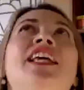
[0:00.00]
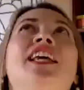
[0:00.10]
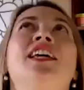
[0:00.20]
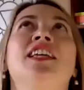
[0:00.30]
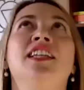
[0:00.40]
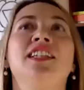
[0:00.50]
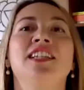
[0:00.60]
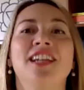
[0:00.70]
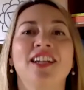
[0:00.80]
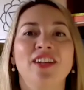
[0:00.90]
in
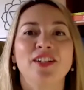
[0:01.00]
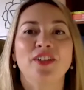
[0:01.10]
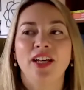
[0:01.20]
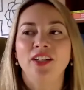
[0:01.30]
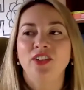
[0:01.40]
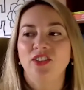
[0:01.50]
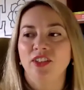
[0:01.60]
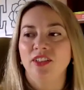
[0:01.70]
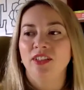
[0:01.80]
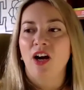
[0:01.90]
integral
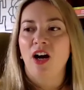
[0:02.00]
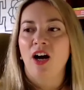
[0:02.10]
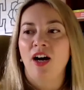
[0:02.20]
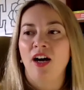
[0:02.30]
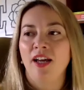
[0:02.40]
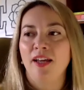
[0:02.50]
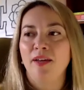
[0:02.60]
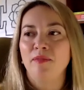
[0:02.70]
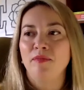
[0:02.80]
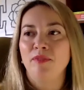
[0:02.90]
education, I
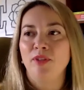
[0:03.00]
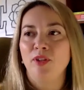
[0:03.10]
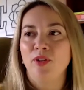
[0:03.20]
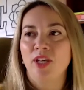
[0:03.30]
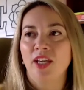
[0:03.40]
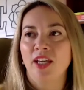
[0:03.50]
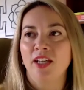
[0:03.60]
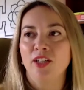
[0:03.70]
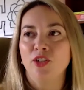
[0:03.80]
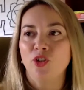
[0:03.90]
am
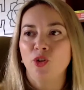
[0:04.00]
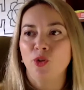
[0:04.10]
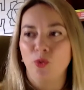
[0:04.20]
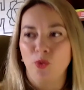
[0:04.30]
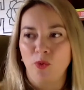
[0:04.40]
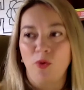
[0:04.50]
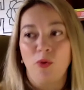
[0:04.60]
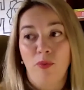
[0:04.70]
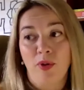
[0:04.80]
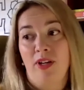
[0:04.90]
looking to,
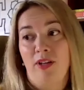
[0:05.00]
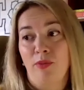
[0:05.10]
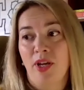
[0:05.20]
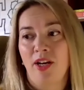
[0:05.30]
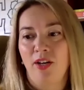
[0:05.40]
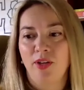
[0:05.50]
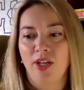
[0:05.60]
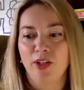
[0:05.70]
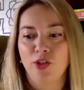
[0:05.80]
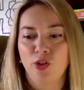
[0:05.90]
we are
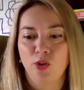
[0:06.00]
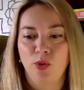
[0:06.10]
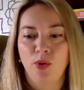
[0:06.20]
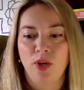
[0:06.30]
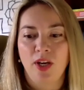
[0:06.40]
looking to